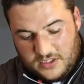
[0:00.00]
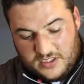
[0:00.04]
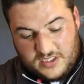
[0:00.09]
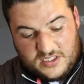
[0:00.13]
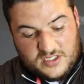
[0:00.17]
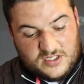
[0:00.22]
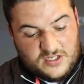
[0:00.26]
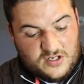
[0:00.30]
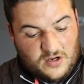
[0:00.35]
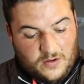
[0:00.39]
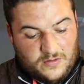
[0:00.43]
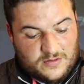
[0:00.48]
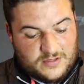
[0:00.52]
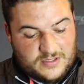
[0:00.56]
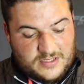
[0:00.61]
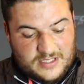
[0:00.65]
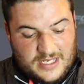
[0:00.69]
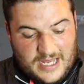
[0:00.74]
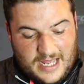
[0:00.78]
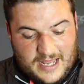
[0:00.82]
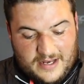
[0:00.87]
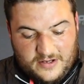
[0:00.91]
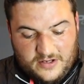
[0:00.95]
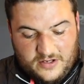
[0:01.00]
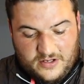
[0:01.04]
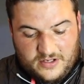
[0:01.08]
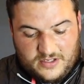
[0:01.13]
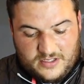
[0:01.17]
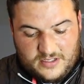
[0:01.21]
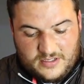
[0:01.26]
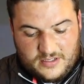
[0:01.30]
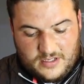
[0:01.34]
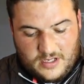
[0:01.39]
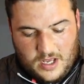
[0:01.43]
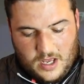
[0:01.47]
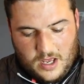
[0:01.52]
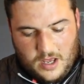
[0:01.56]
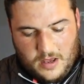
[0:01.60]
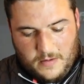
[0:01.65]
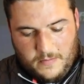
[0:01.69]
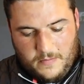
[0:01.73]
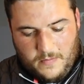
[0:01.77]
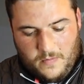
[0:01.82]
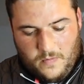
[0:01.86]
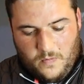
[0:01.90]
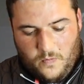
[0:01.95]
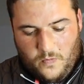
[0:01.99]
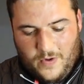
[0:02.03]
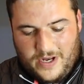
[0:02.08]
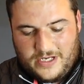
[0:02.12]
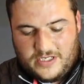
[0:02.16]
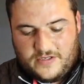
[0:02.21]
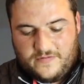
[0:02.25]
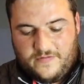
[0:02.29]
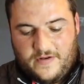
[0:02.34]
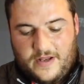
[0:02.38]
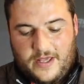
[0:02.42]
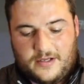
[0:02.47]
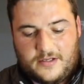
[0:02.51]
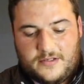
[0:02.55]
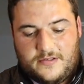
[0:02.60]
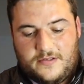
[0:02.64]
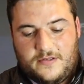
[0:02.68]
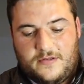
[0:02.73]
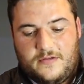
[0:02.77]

Just stock standard wedge flex.